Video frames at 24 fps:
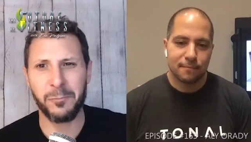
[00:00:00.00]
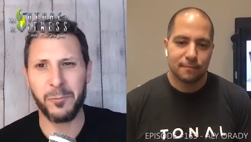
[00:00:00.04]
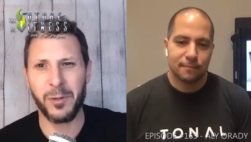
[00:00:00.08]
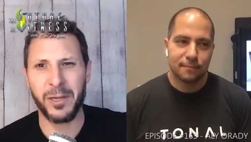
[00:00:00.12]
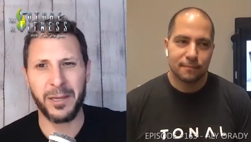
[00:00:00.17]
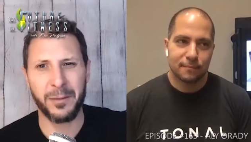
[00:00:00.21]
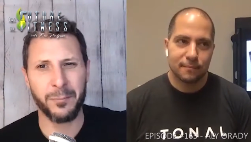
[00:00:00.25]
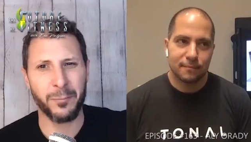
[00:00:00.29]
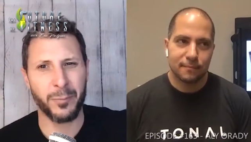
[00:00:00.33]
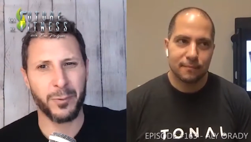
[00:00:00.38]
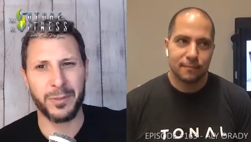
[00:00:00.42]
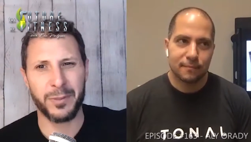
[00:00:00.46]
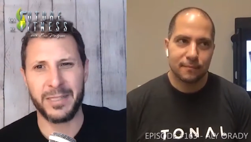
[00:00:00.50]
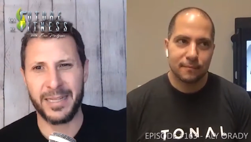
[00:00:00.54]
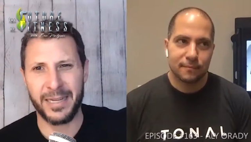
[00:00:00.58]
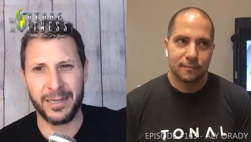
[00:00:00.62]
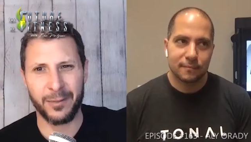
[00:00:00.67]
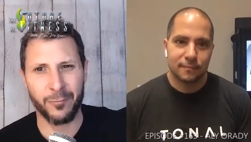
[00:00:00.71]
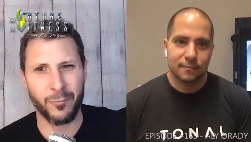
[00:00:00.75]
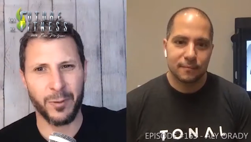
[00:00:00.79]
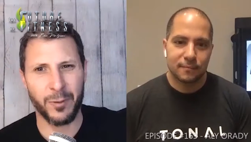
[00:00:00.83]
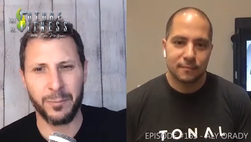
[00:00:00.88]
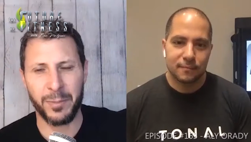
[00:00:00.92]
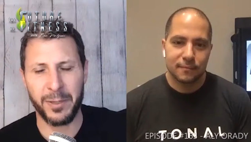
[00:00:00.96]
Speaker 1: He's like, we, we can
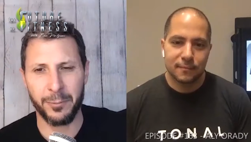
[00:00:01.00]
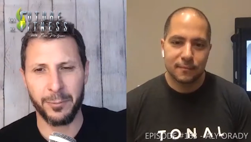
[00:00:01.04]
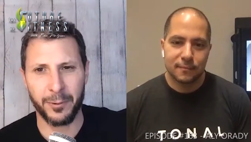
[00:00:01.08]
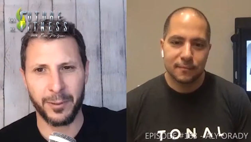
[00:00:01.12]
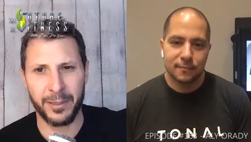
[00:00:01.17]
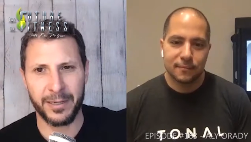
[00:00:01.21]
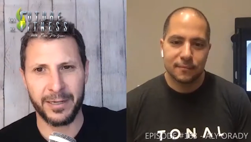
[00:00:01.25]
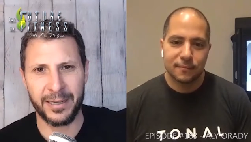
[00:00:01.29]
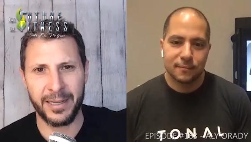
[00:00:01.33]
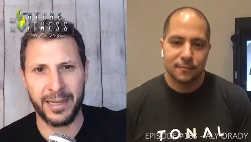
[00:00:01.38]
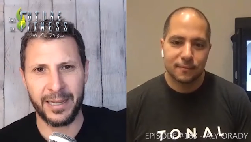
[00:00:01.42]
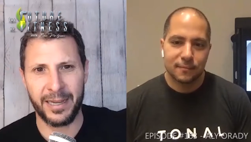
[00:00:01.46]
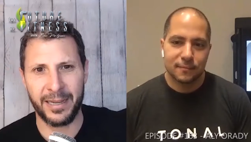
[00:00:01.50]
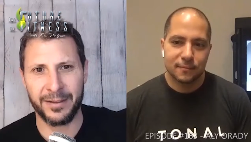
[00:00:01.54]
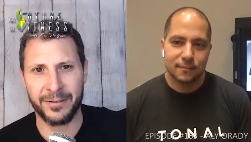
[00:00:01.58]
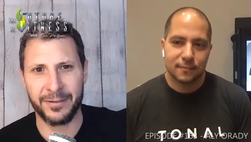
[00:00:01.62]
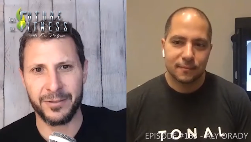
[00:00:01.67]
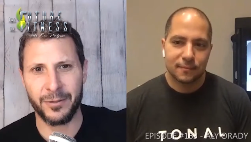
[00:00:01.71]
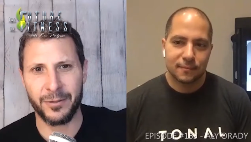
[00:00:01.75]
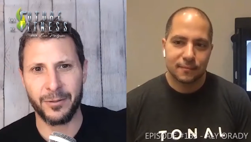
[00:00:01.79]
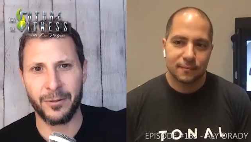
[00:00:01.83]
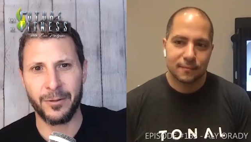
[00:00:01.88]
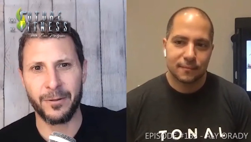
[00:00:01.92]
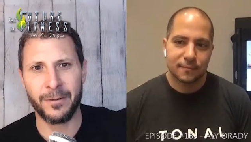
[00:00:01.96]
predict when people are going
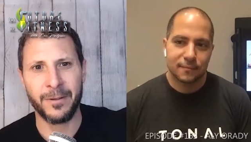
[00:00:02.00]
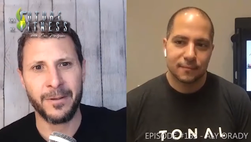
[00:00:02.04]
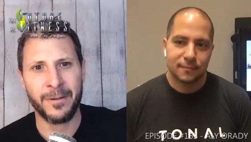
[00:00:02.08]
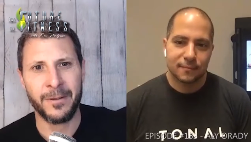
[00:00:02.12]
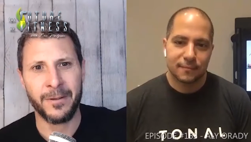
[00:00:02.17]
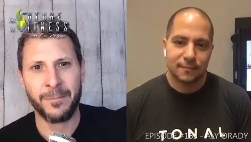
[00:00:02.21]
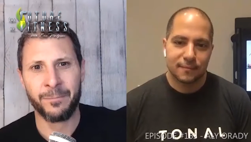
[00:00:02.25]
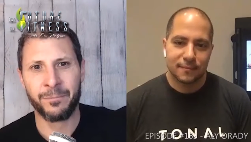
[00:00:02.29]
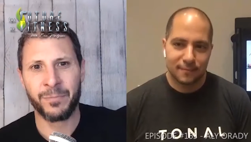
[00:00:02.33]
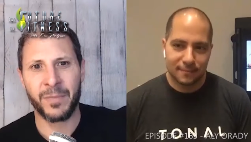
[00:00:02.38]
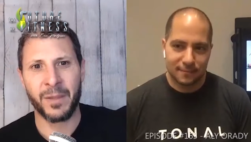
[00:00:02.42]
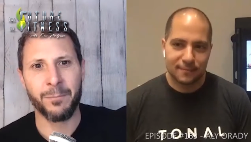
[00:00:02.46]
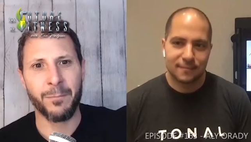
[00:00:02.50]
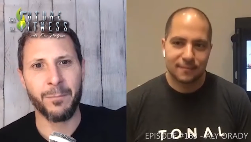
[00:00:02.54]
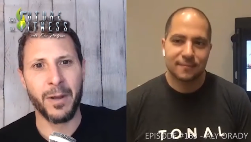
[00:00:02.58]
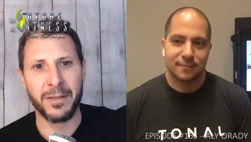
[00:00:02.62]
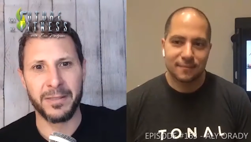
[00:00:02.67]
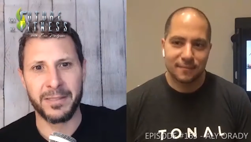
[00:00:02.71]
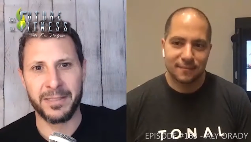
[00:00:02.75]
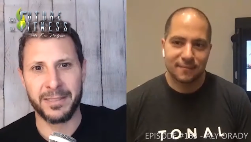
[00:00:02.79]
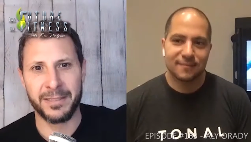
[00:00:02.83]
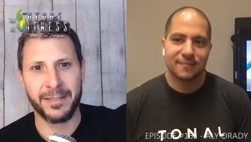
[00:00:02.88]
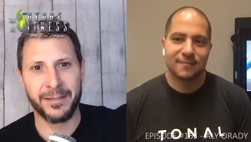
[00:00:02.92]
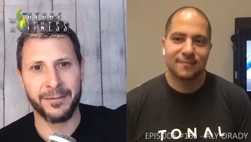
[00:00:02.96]
to cancel
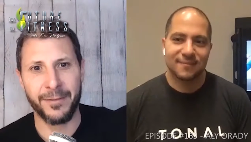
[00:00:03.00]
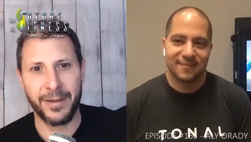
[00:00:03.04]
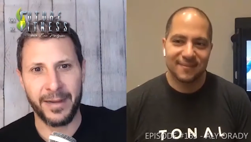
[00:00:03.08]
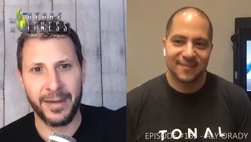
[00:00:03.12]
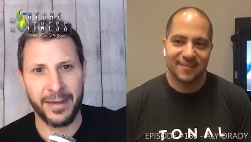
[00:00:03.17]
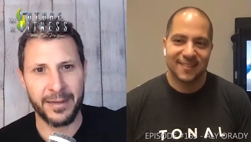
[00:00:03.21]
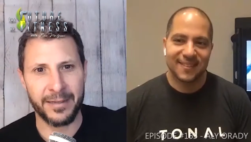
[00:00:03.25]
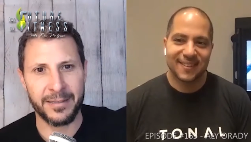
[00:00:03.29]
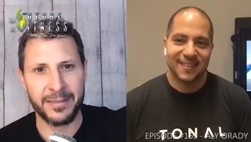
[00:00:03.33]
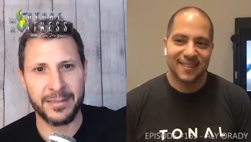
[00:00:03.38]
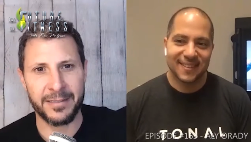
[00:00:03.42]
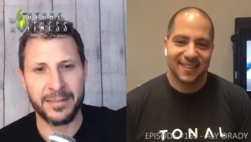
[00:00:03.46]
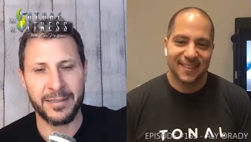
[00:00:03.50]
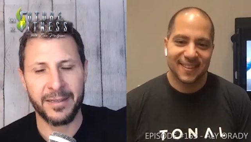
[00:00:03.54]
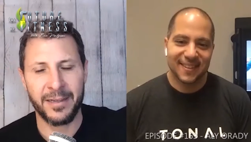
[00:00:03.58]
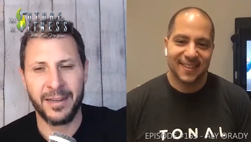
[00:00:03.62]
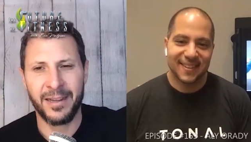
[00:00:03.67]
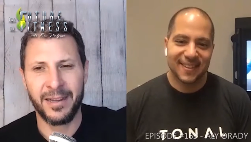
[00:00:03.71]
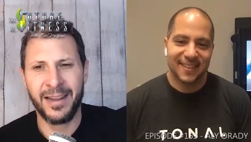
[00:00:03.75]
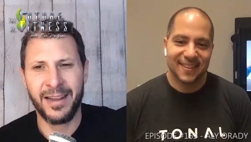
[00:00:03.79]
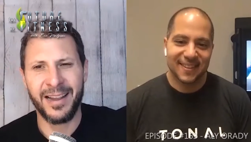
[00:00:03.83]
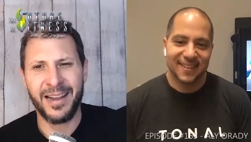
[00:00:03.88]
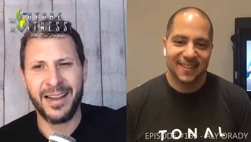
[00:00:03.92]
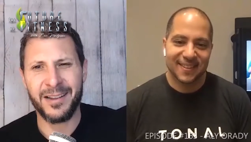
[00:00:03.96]
months mm-hmm. in
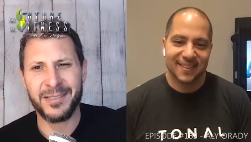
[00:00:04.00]
advance.